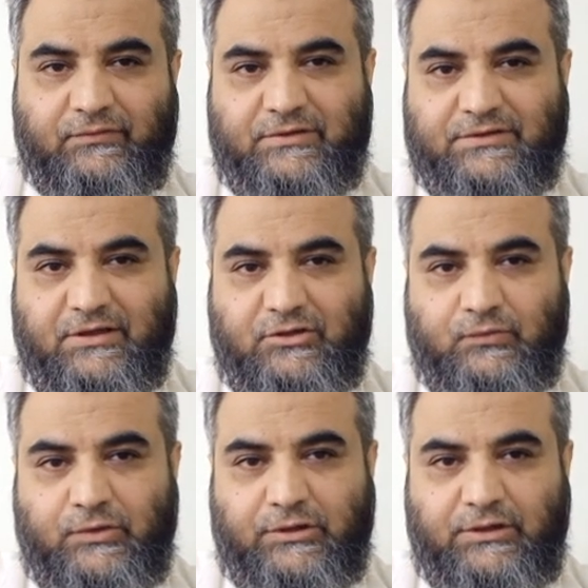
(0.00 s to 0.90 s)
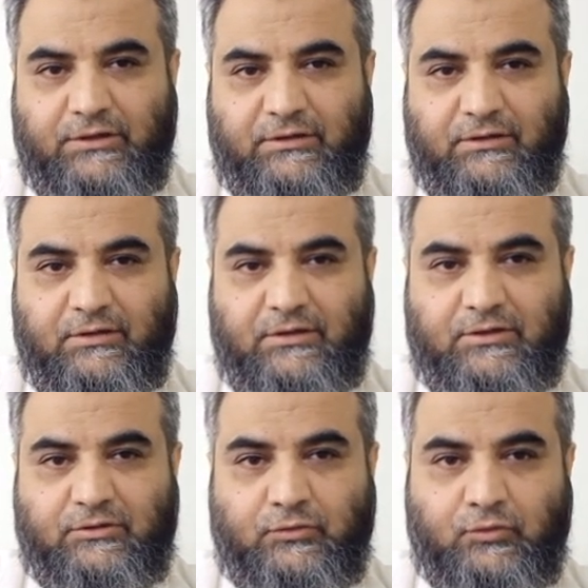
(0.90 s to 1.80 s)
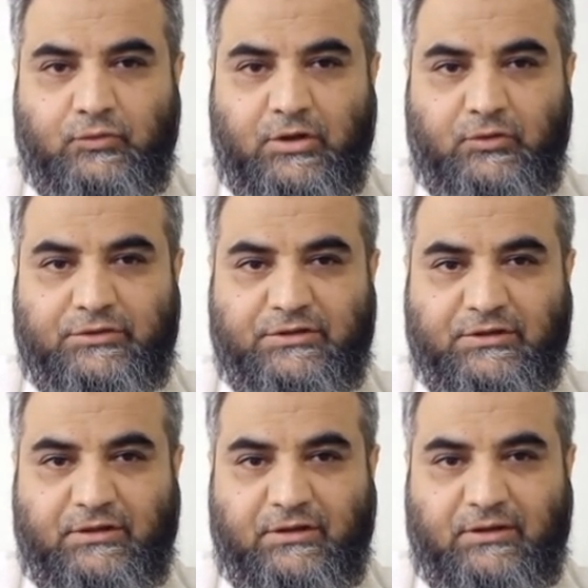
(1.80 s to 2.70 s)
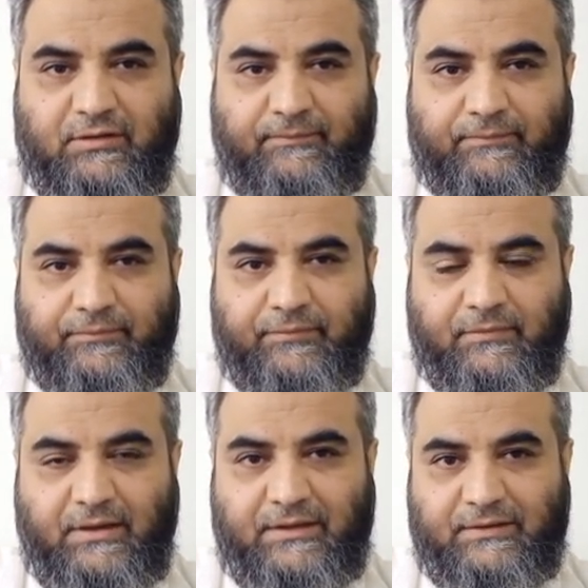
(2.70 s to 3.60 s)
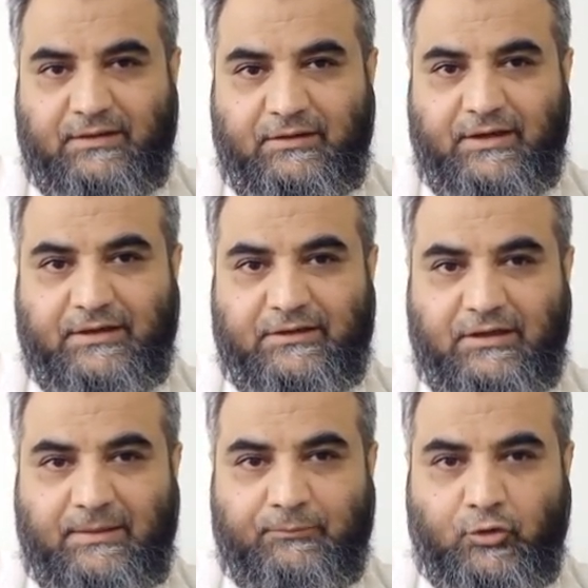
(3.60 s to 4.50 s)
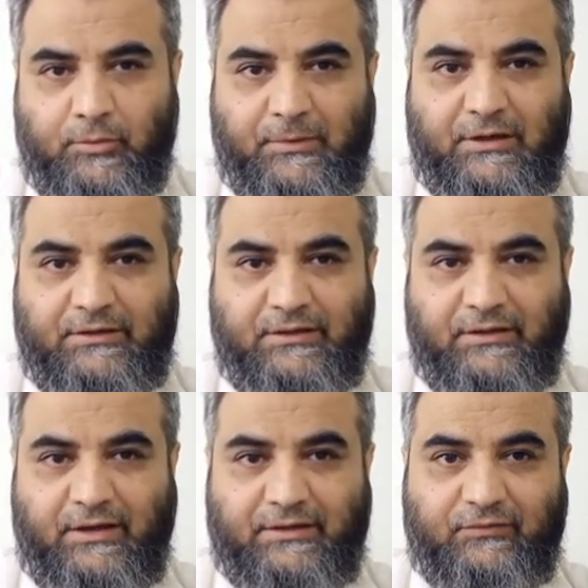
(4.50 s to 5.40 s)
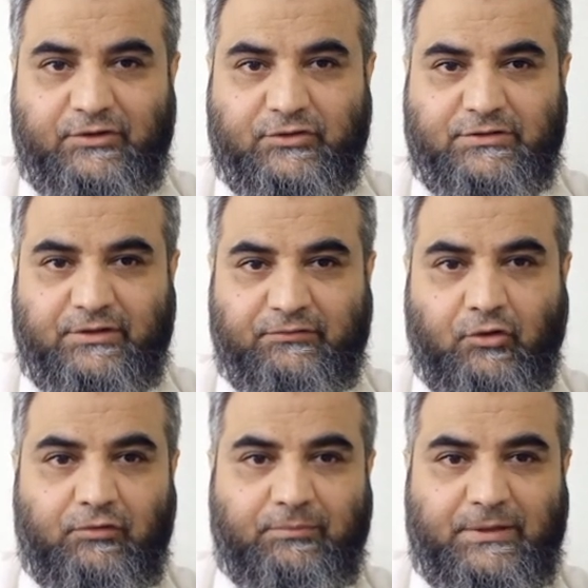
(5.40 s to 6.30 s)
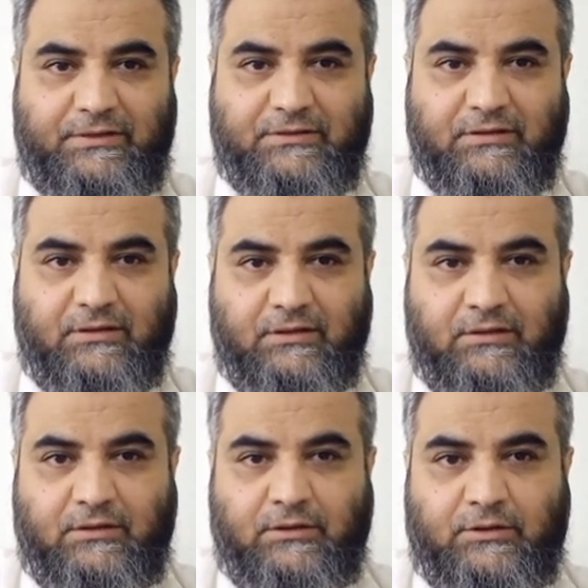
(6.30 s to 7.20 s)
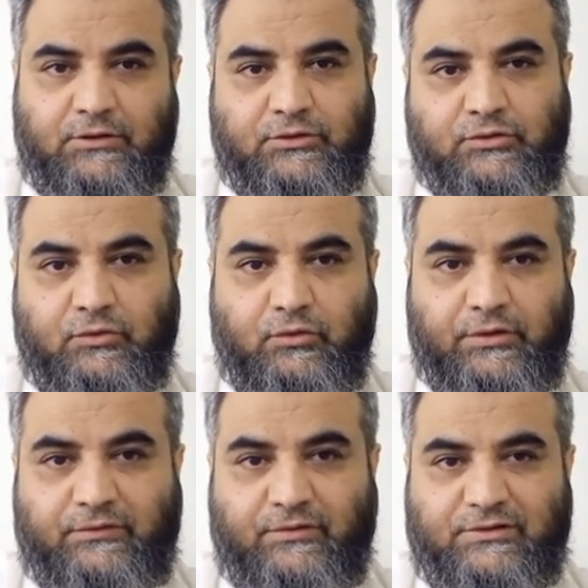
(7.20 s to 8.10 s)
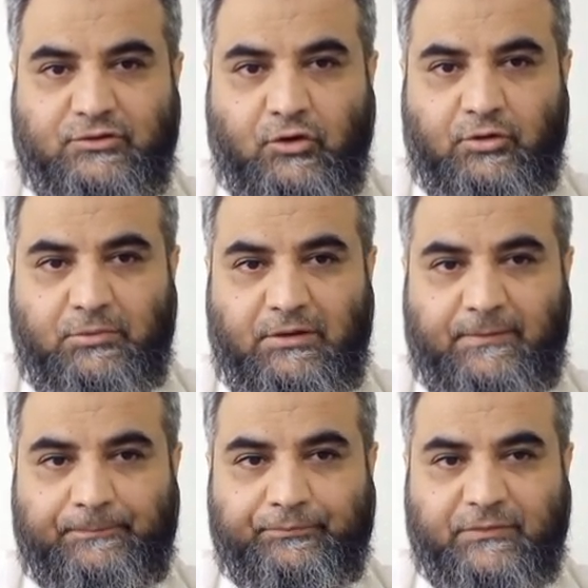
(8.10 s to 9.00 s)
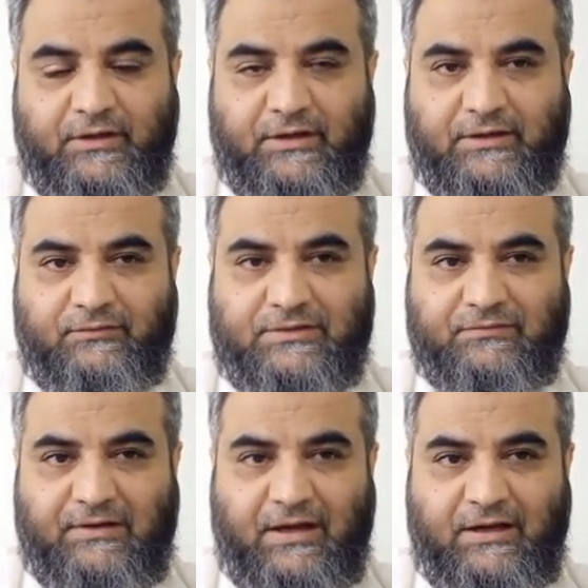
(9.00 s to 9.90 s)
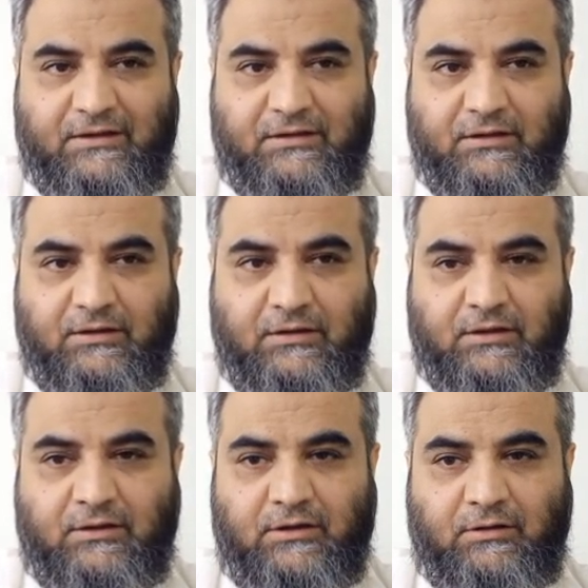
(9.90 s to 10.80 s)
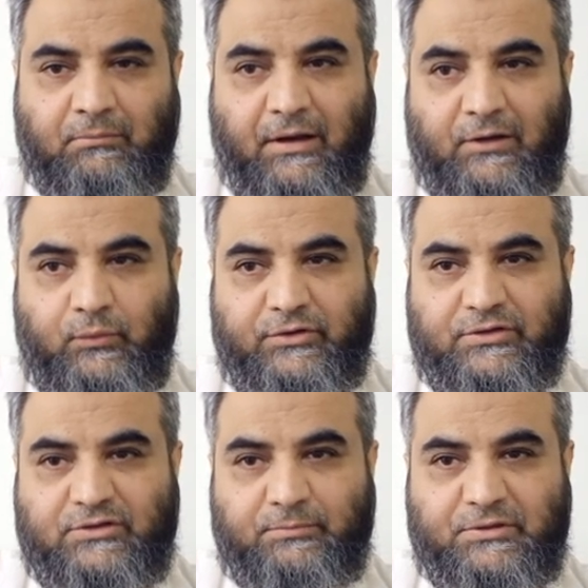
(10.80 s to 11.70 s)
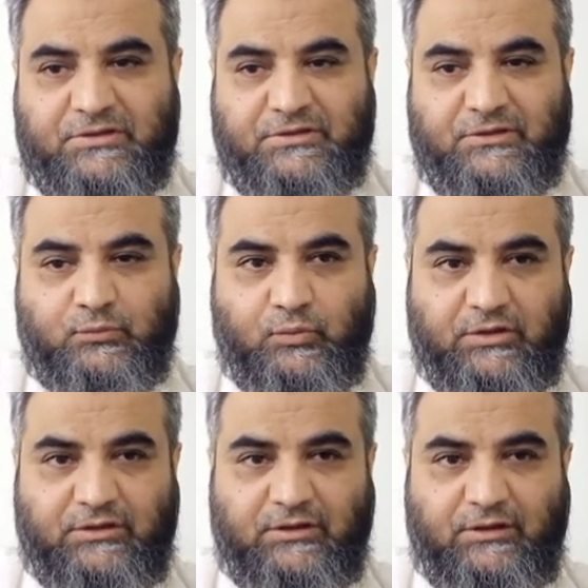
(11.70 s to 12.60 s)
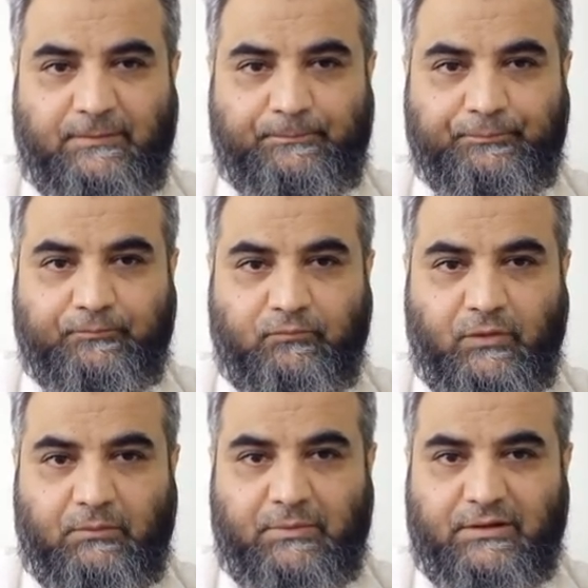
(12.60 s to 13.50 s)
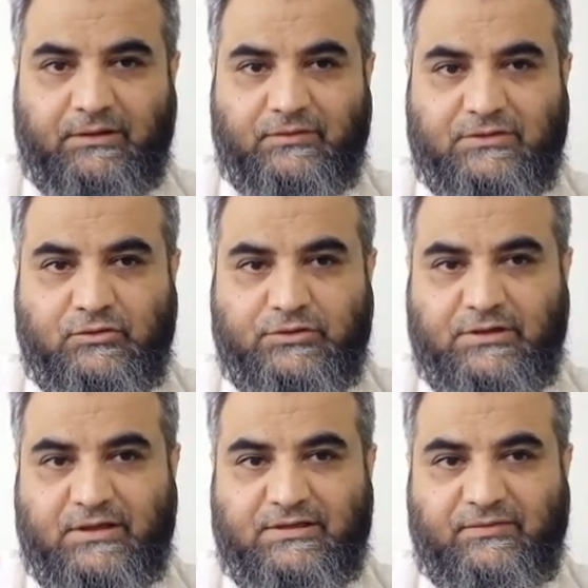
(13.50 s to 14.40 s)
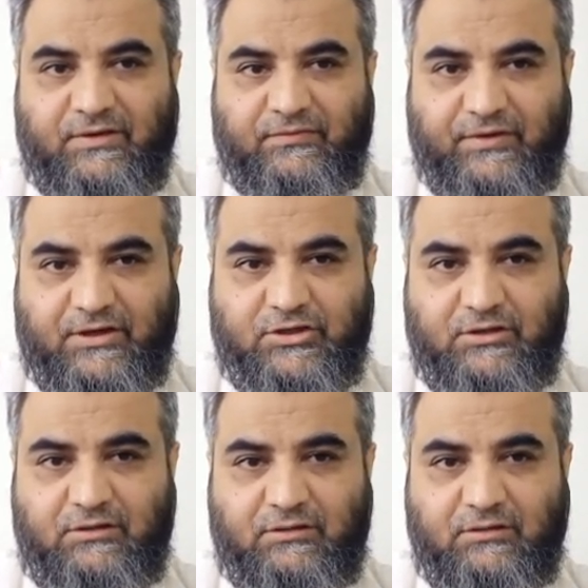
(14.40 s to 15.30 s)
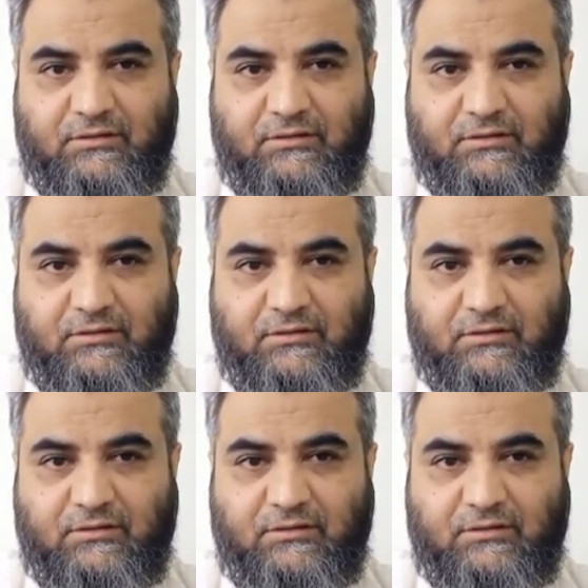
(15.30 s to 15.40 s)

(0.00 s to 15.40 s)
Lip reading: was done over there to rule out any retinal abnormality, any vitreous involvement. So it was normal, the retina was flat, mild vitreous opacities were there, but there was no sign of infection.